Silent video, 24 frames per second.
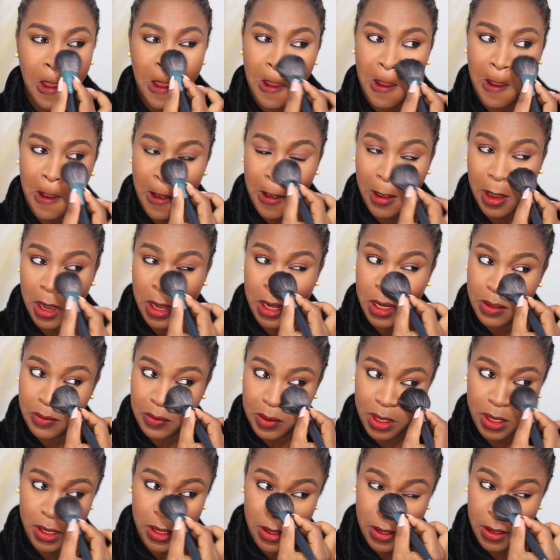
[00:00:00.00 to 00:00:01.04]
I'm going to
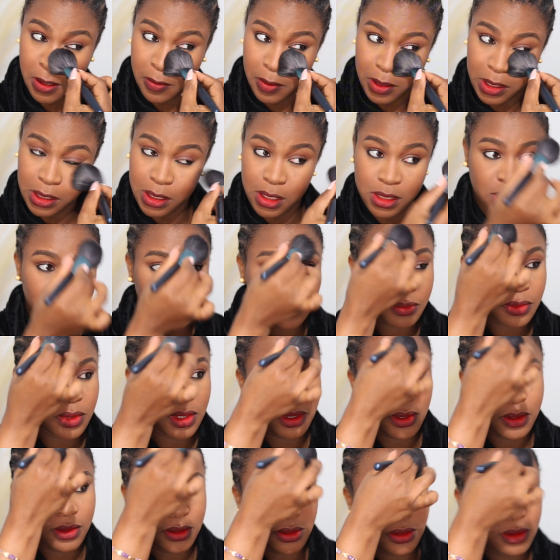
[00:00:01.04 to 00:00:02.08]
blend out my setting
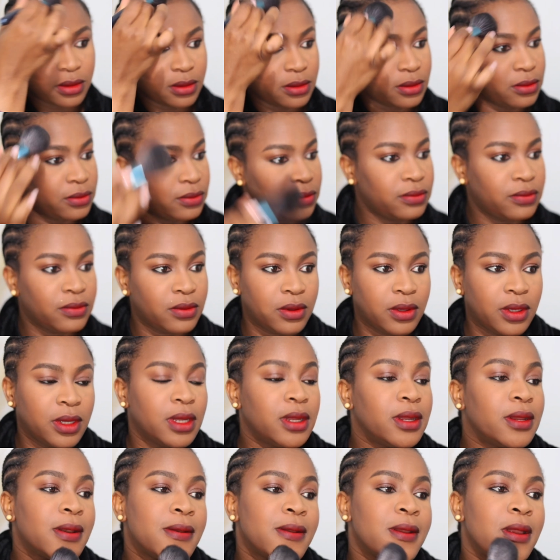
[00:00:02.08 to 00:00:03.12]
powder. Go
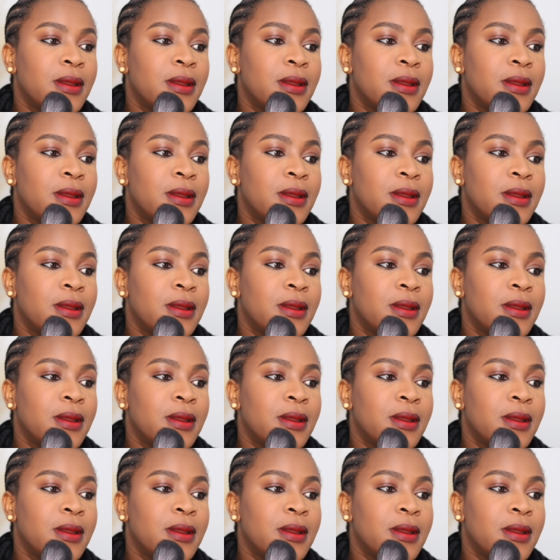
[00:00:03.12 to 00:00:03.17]
ahead.